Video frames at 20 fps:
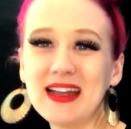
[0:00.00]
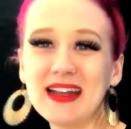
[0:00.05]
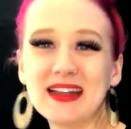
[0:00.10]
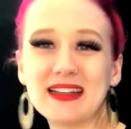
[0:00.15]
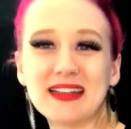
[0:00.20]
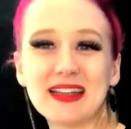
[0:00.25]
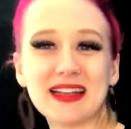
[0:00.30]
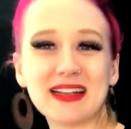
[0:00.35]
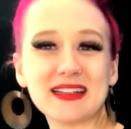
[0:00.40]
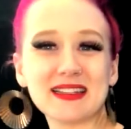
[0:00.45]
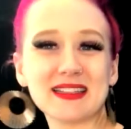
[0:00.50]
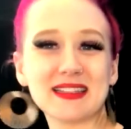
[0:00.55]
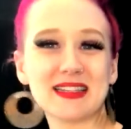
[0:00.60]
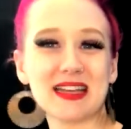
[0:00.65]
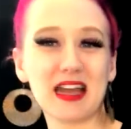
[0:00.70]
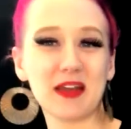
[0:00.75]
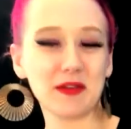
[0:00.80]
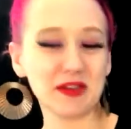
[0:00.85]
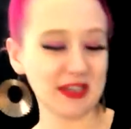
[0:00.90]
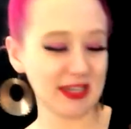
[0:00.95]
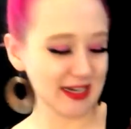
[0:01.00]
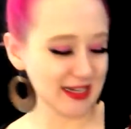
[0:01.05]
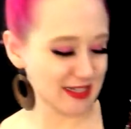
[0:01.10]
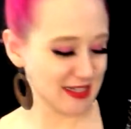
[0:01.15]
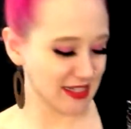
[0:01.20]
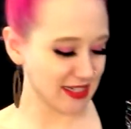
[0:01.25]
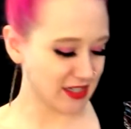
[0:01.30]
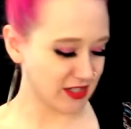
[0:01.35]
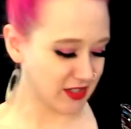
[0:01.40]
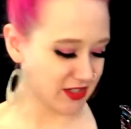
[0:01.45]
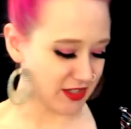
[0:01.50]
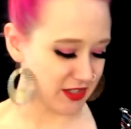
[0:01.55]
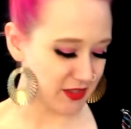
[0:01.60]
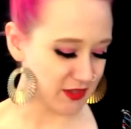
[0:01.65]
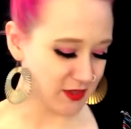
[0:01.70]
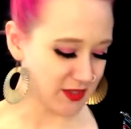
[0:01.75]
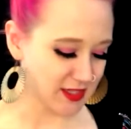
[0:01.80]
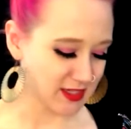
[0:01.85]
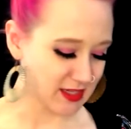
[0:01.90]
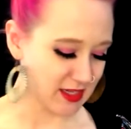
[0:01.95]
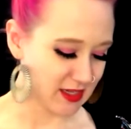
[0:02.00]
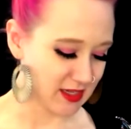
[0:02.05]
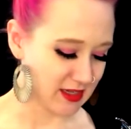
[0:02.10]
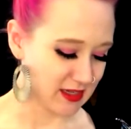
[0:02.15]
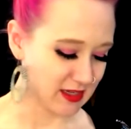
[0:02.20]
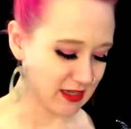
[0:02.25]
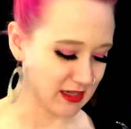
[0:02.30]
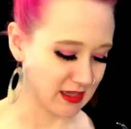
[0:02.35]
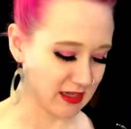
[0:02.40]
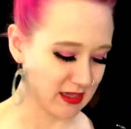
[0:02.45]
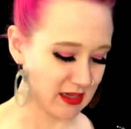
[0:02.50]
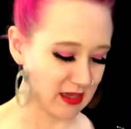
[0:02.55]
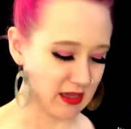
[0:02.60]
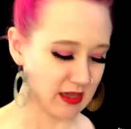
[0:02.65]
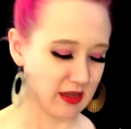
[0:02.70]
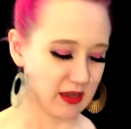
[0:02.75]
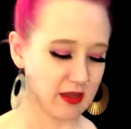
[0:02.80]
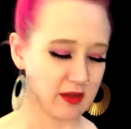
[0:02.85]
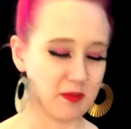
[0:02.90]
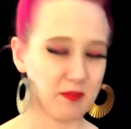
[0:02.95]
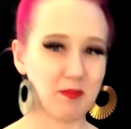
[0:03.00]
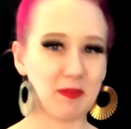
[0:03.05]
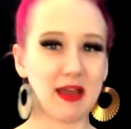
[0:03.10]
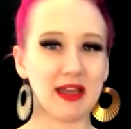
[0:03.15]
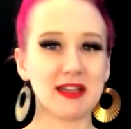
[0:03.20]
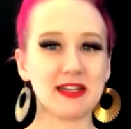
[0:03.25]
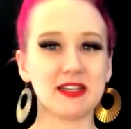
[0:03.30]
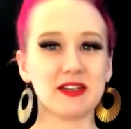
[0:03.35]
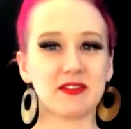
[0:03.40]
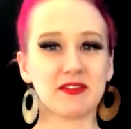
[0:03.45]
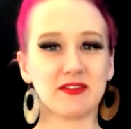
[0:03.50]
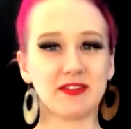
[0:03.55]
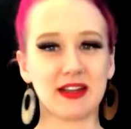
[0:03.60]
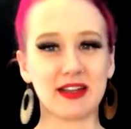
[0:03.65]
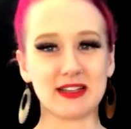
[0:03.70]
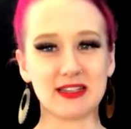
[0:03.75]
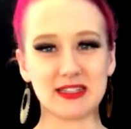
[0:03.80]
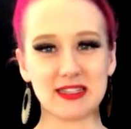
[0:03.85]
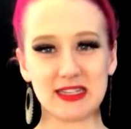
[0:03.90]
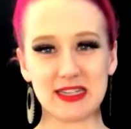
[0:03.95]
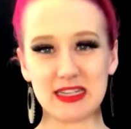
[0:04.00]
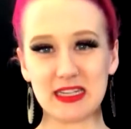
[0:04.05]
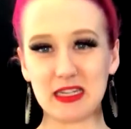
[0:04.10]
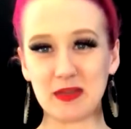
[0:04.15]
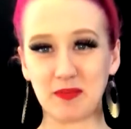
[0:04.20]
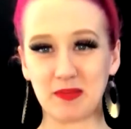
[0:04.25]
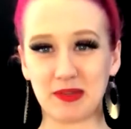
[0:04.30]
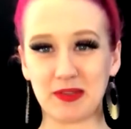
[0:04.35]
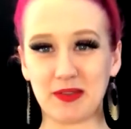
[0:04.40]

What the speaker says: Next, I would like to introduce my dear friend, Eep.